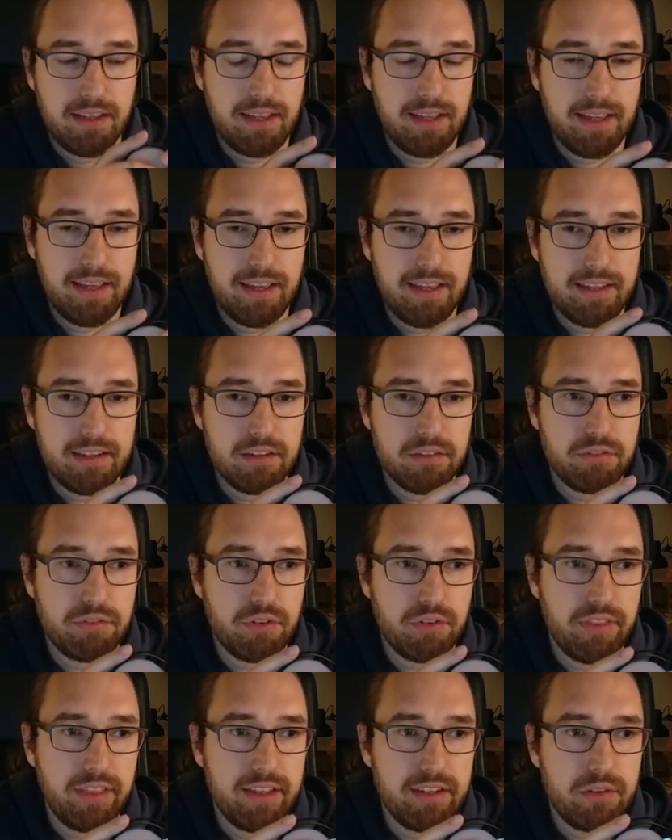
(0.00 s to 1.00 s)
And
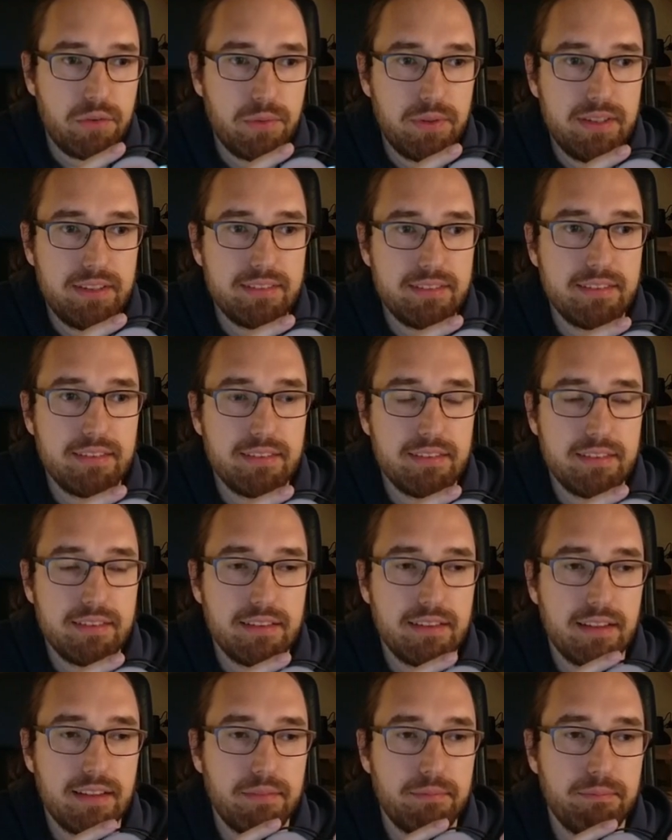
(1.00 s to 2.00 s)
for that reason,
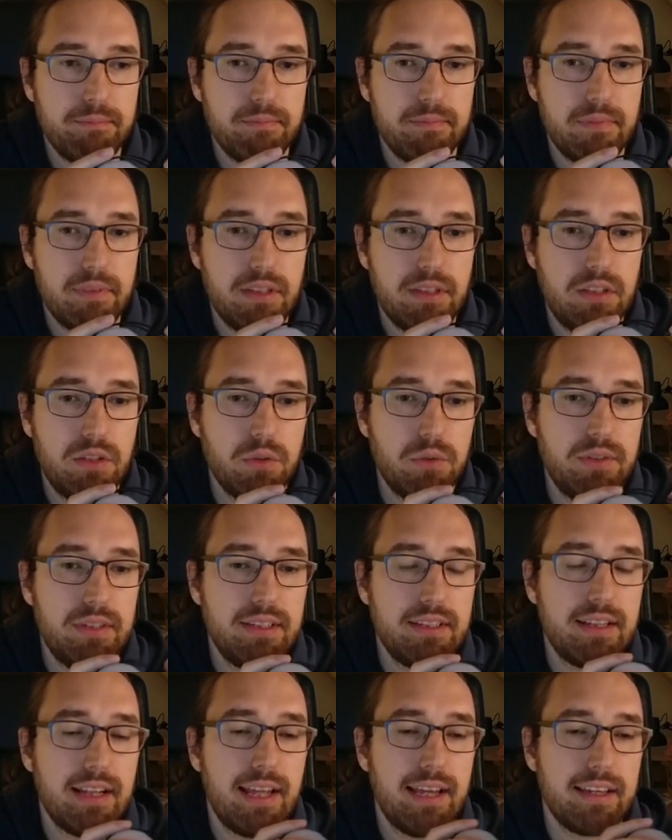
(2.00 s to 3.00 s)
you
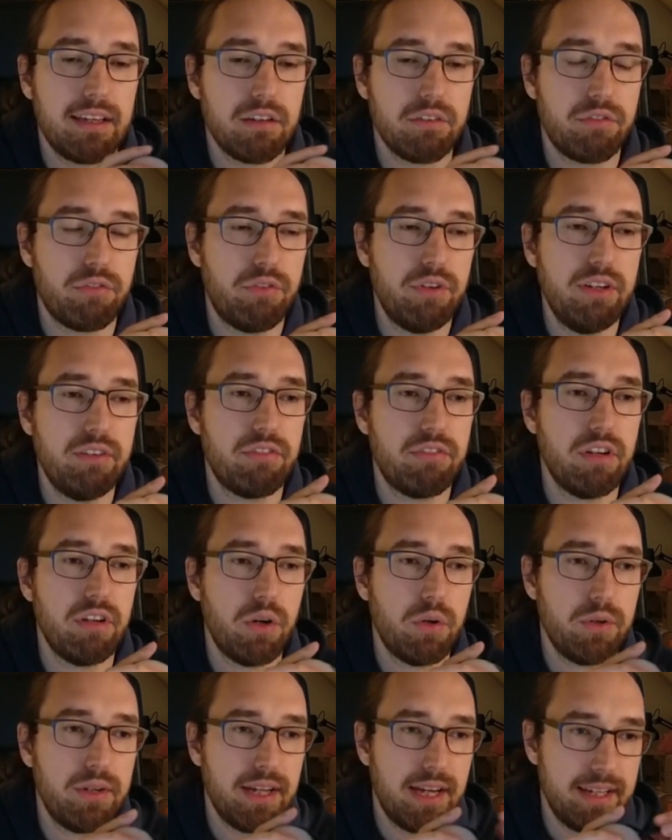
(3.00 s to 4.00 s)
need like a free
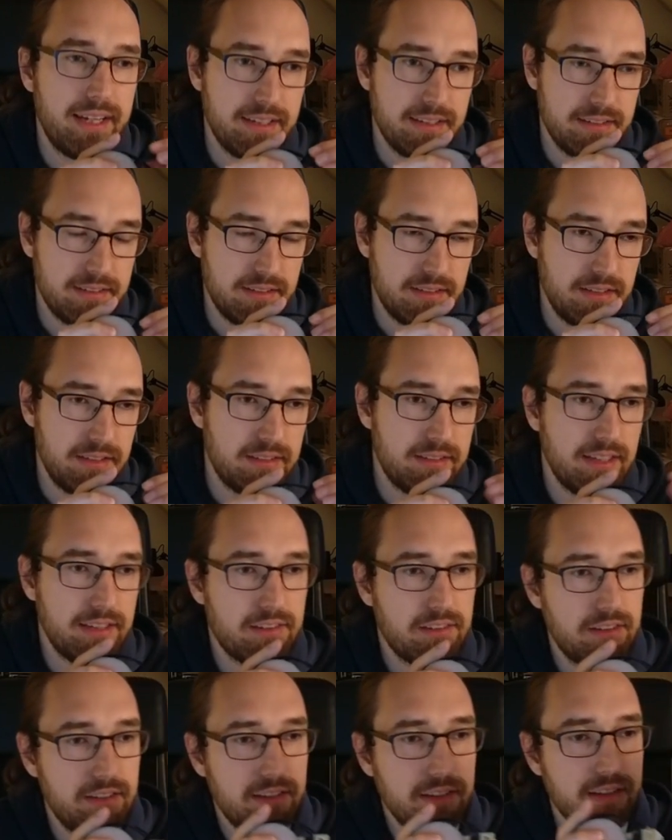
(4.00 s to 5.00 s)
flow diode. It's
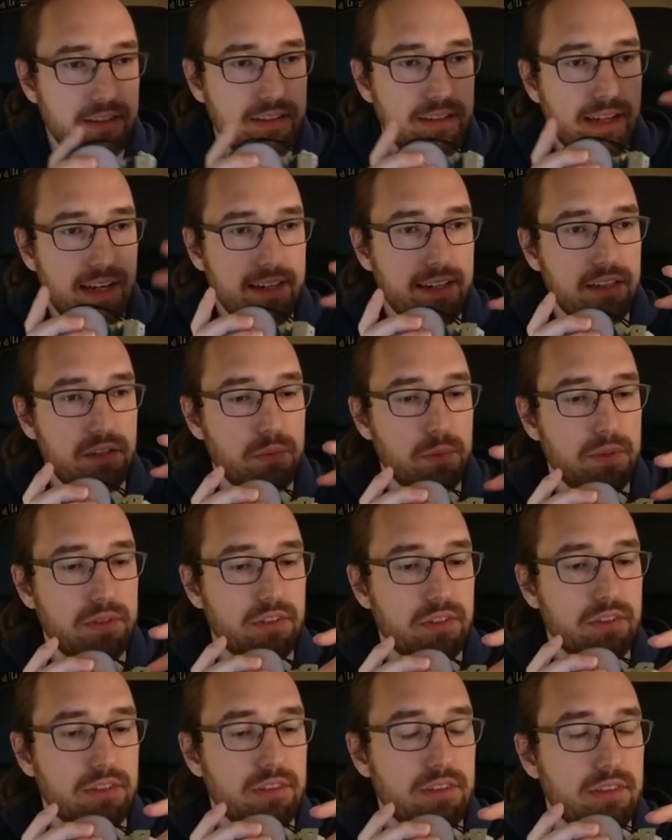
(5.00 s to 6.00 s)
actually a diode which
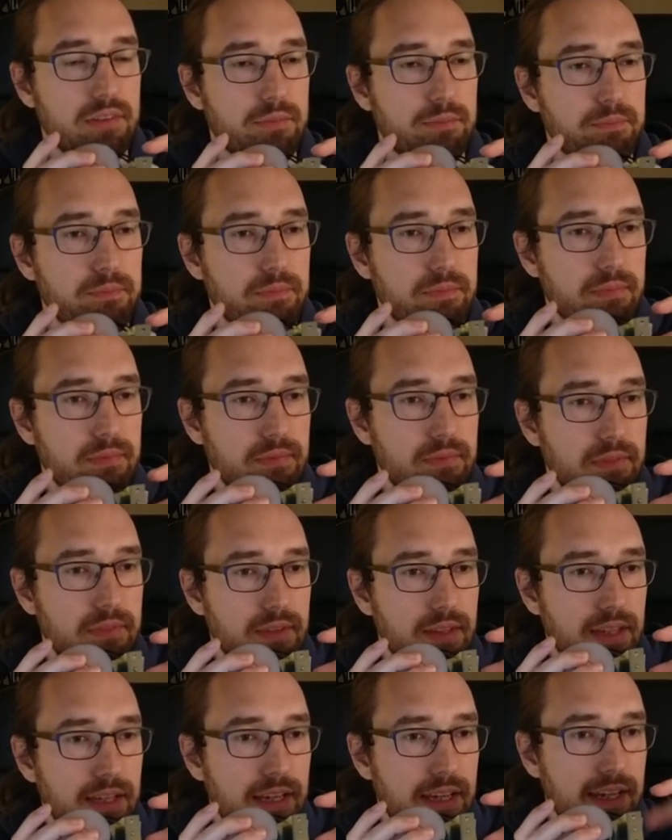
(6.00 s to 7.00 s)
is
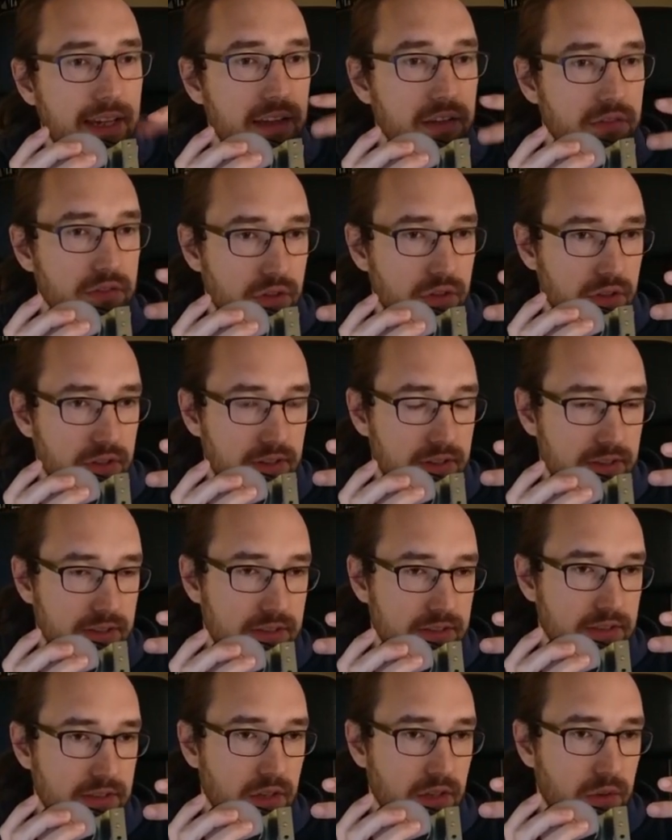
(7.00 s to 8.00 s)
inverted.
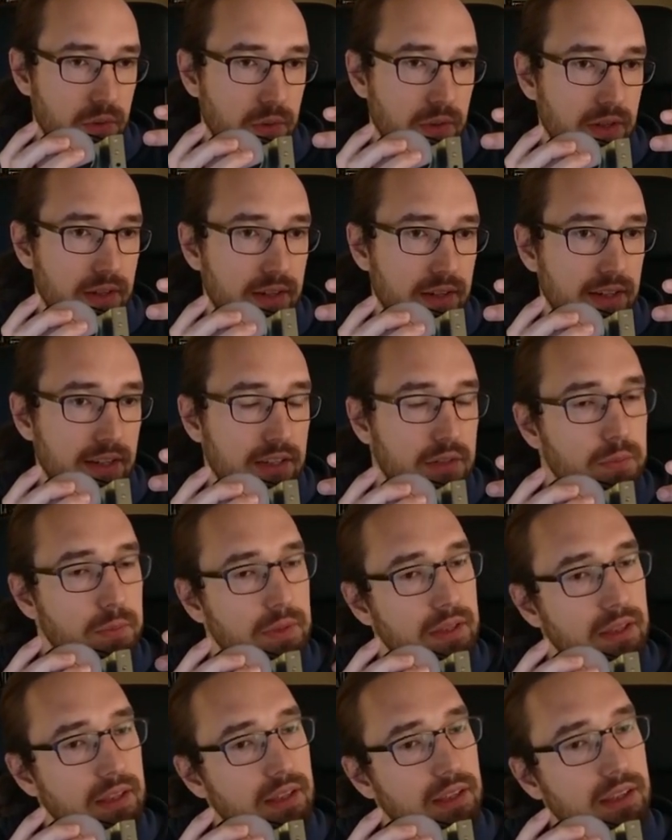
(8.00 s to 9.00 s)
So it
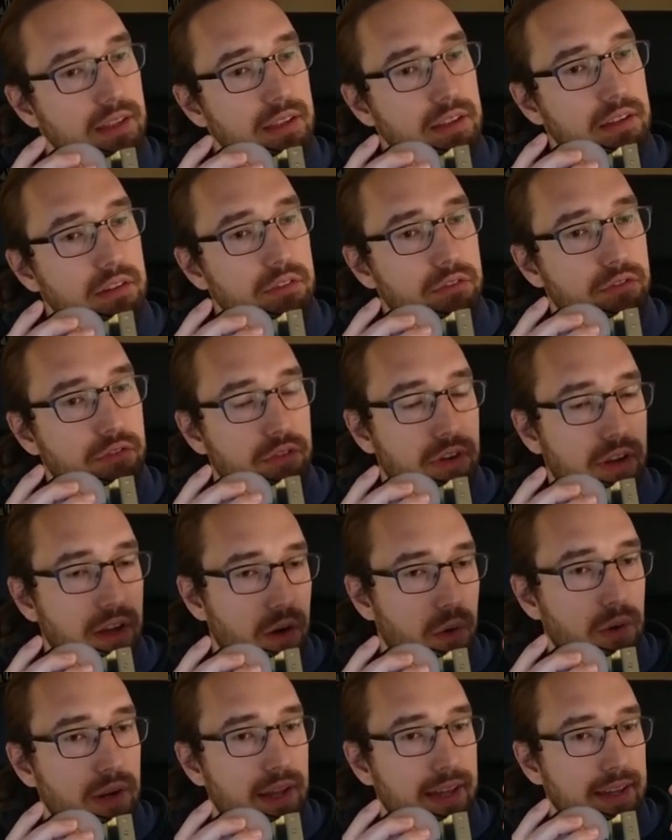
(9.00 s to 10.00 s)
will flow
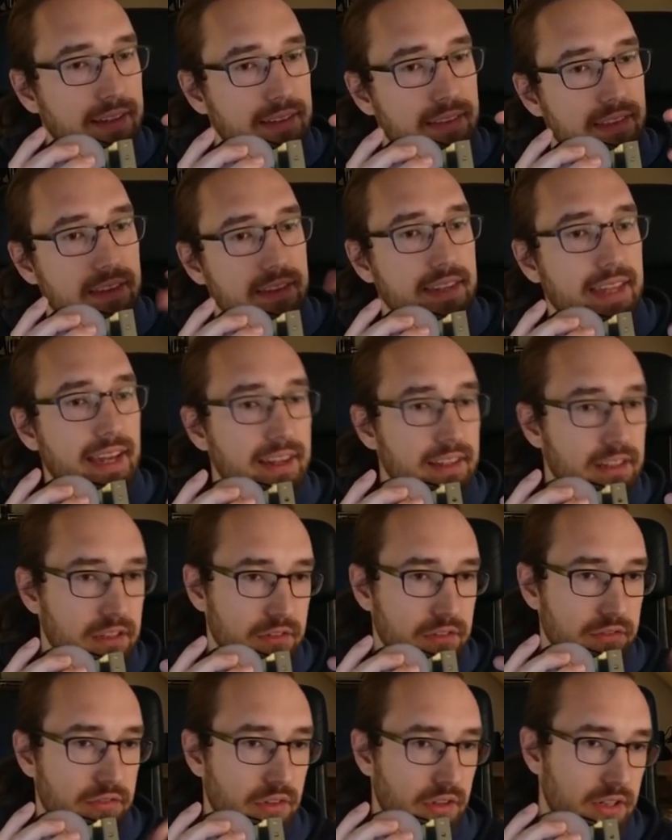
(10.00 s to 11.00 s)
like the
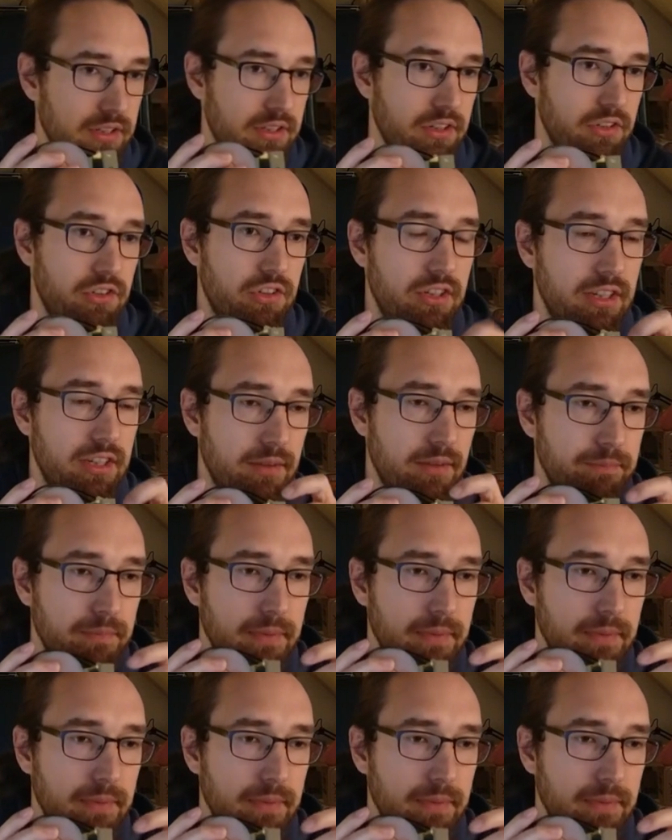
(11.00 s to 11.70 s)
negative voltage here.